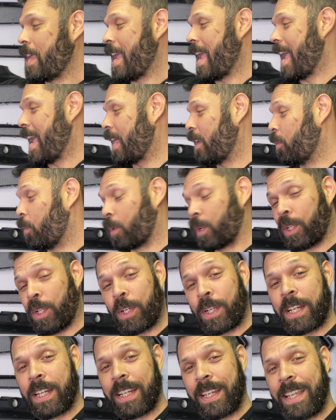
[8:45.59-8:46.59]
and we're
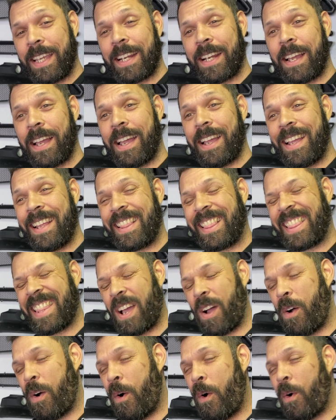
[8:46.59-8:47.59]
looking to get
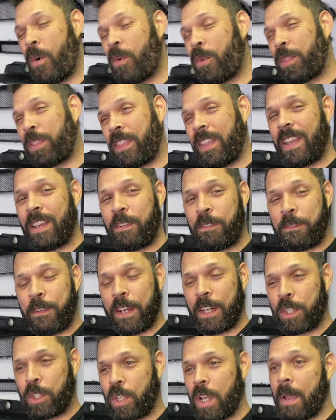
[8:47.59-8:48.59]
the whole thing
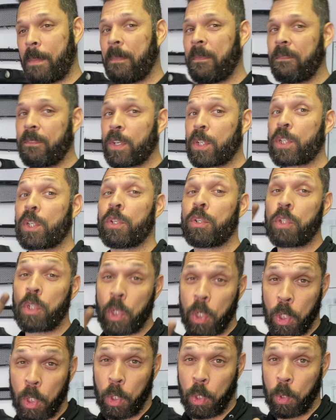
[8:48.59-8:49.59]
finished up version
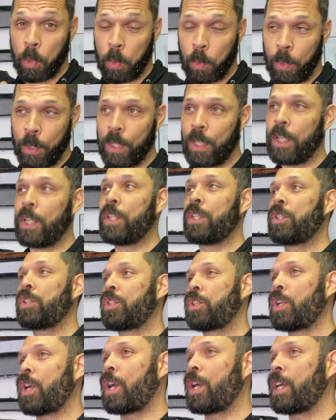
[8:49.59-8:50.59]
2
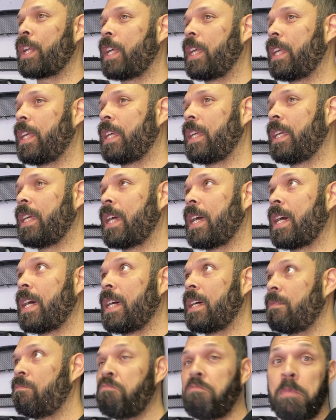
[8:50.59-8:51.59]
starting uh,